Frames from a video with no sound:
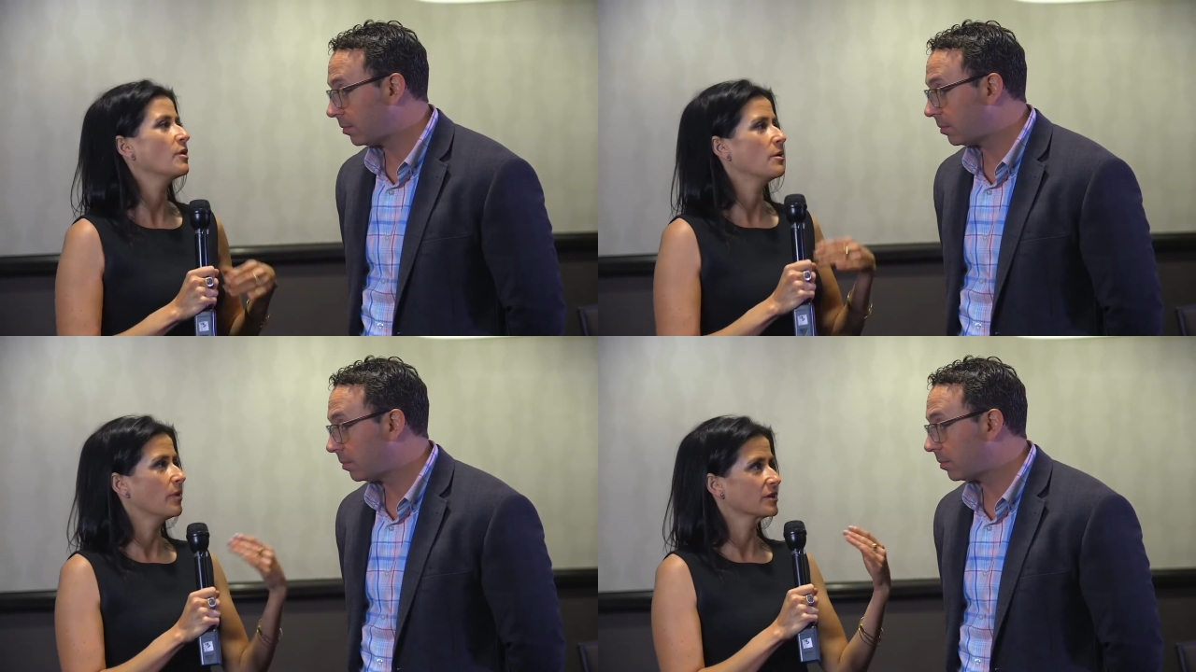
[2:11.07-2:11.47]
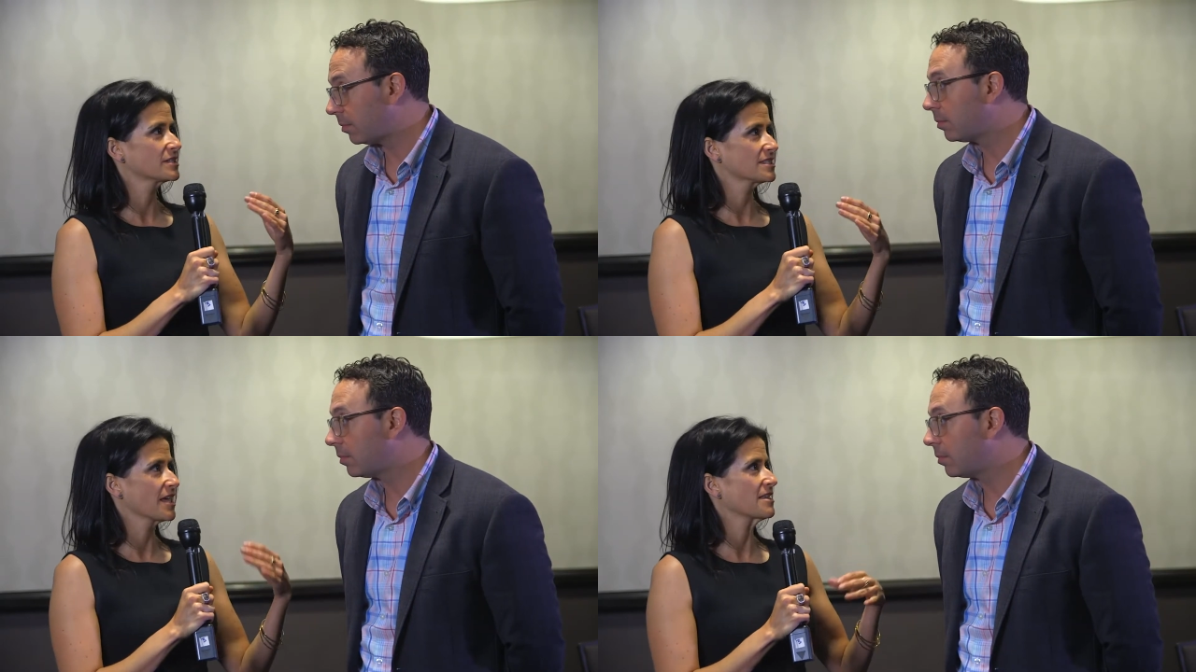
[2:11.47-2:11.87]

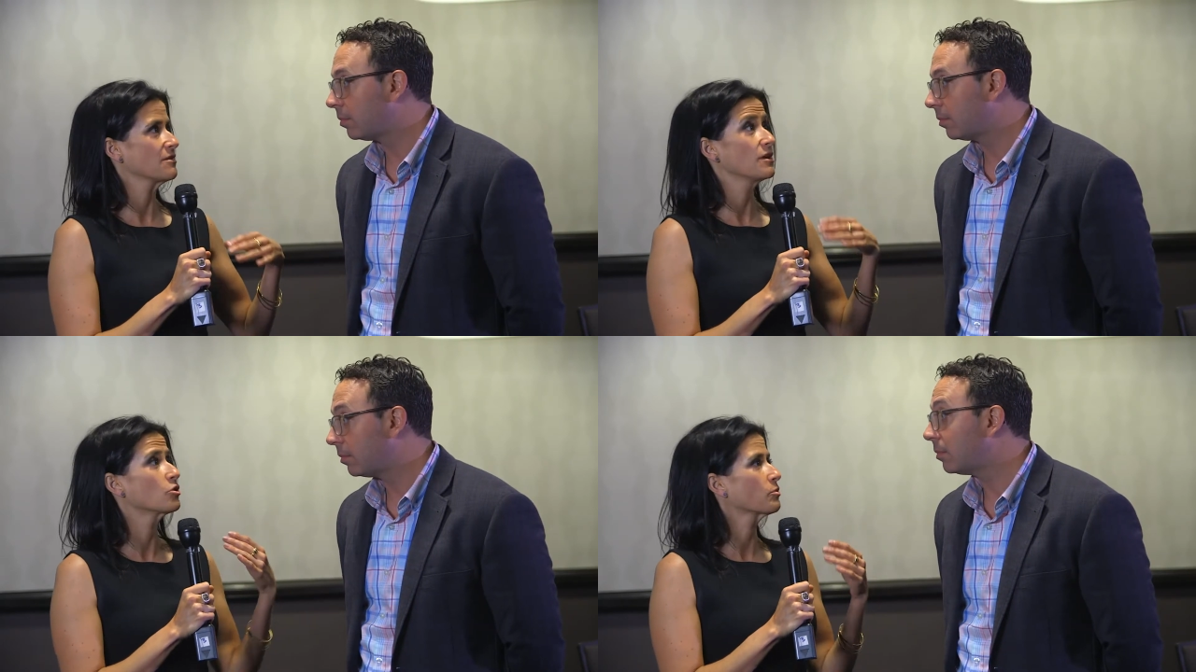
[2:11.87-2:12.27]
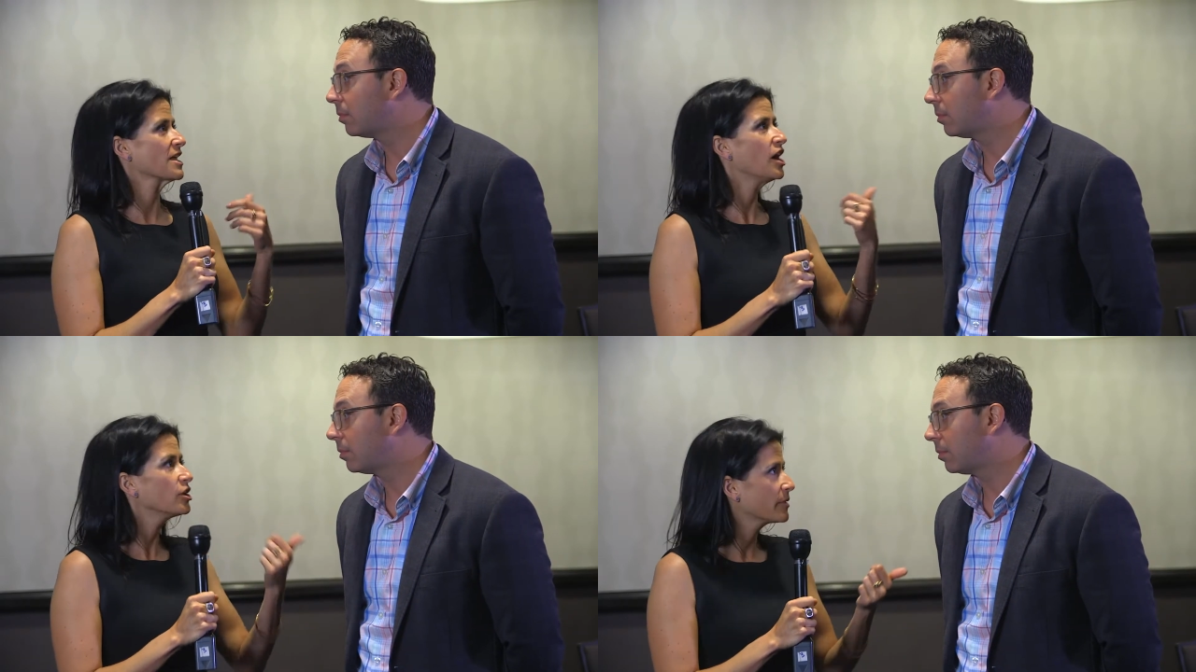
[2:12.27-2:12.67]
Speaker 1: amongst like either with
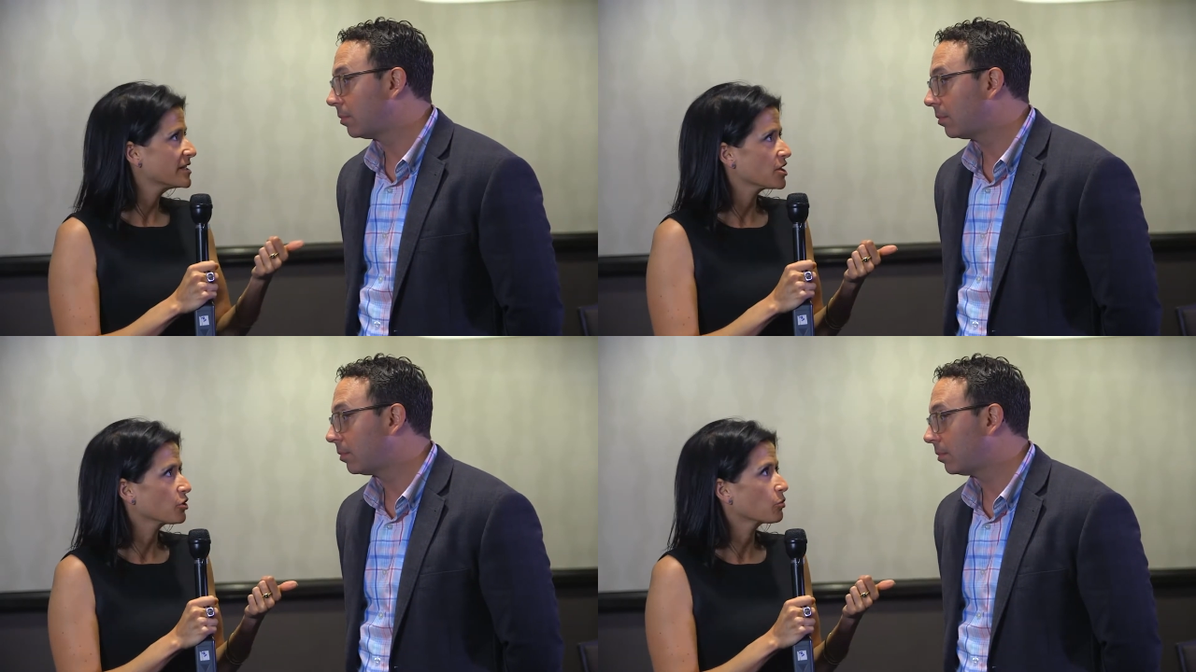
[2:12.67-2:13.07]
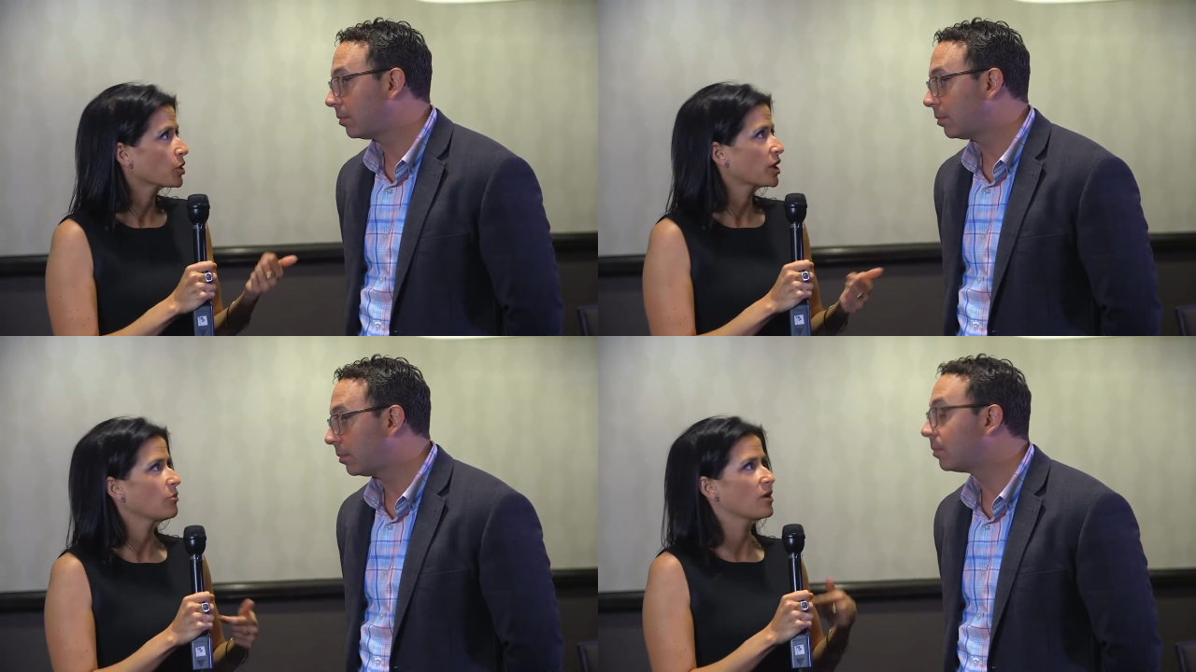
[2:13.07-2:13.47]
the health plans that you're
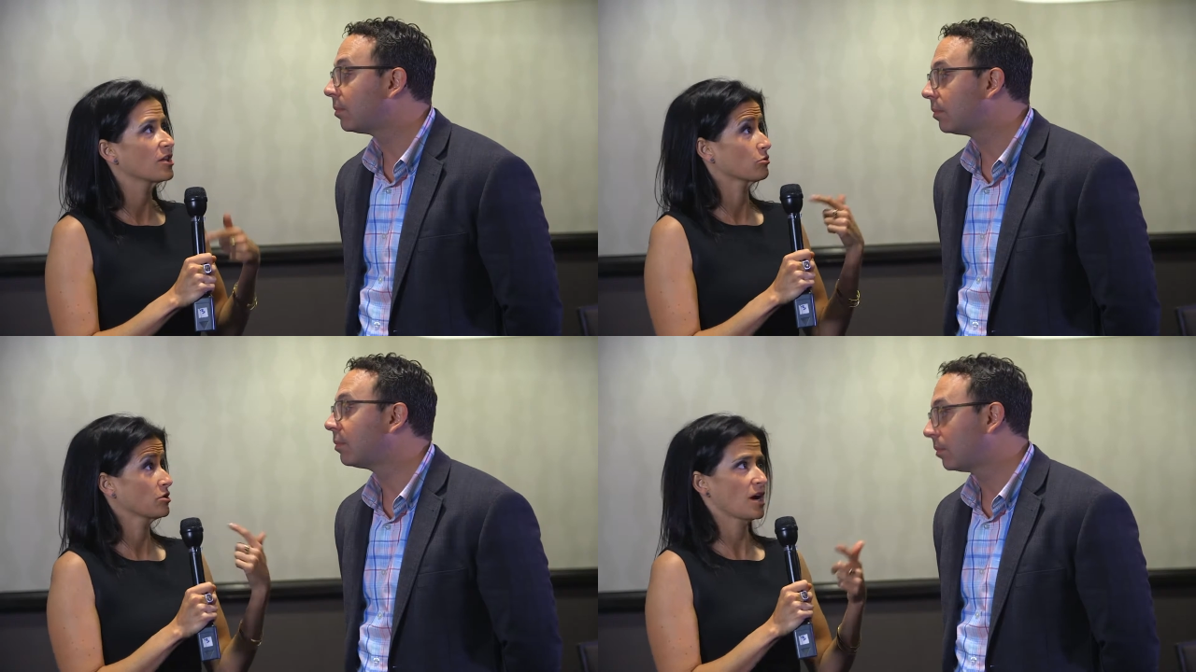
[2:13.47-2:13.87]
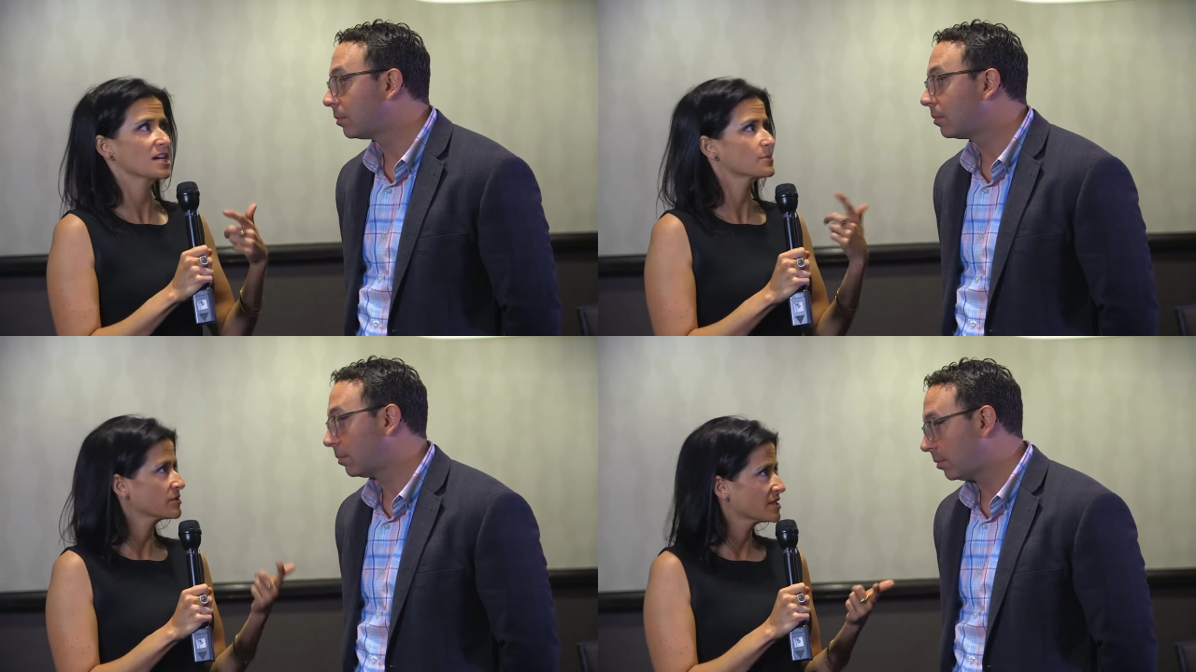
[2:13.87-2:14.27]
working with or the
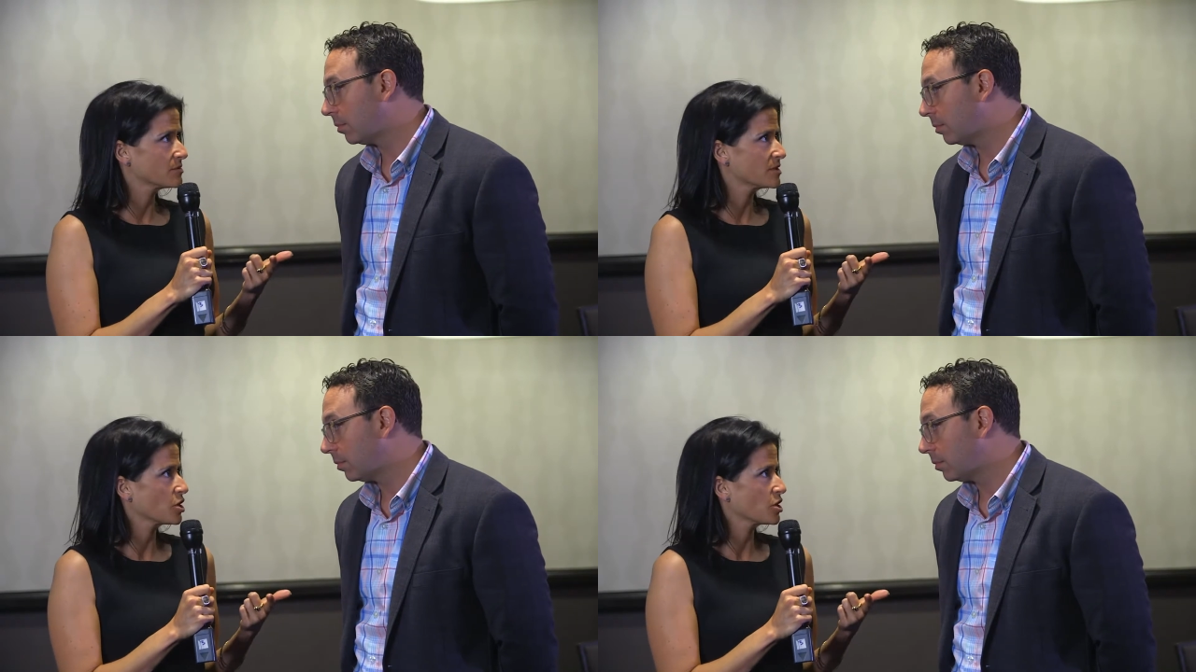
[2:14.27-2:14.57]
hospital systems